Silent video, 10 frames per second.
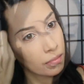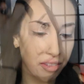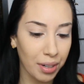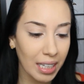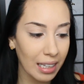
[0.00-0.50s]

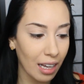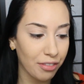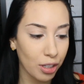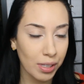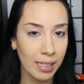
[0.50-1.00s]
I really
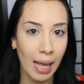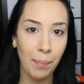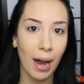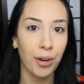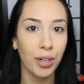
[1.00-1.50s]
love using
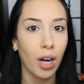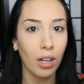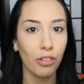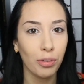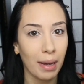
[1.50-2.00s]
that powder
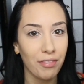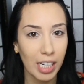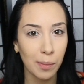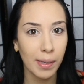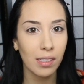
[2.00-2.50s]
all over my
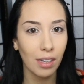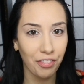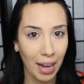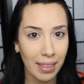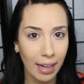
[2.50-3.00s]
face because I
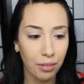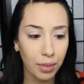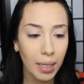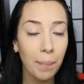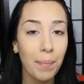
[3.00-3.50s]
find that it
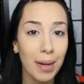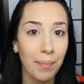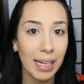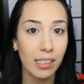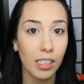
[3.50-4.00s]
really
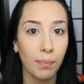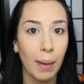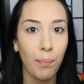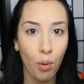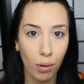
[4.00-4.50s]
minimizes
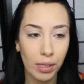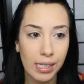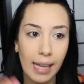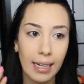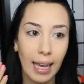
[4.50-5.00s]
my
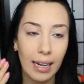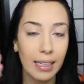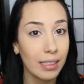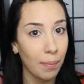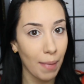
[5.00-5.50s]
pores, and again,
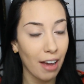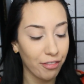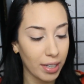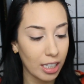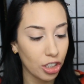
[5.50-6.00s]
it's a
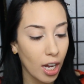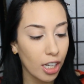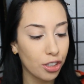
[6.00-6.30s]
matte finish.